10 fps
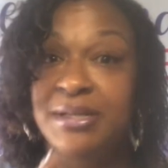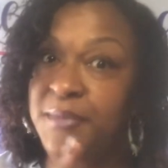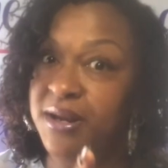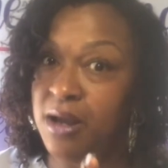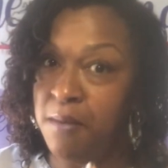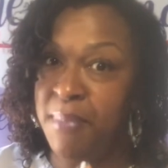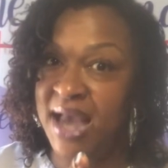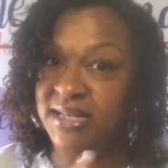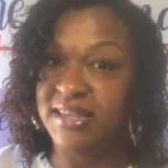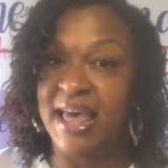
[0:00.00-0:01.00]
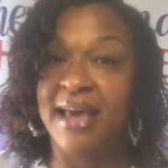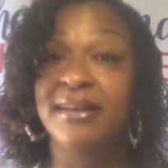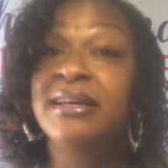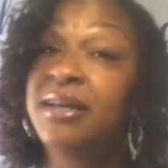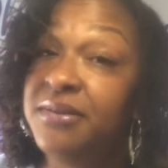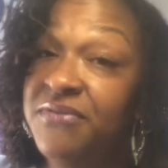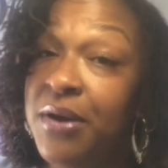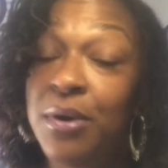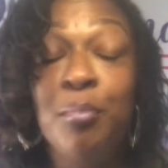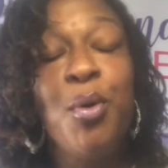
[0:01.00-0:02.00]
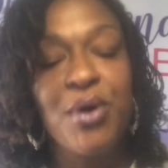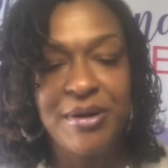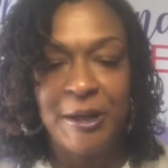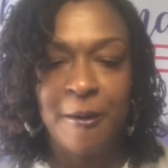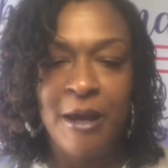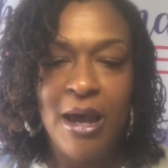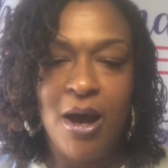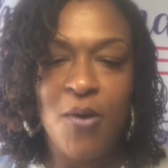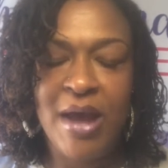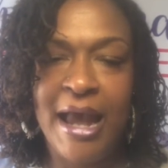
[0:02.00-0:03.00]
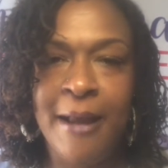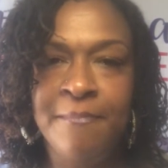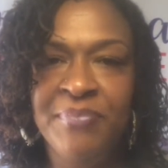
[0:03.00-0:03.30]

I'm going to come back to that. Very important. Okay?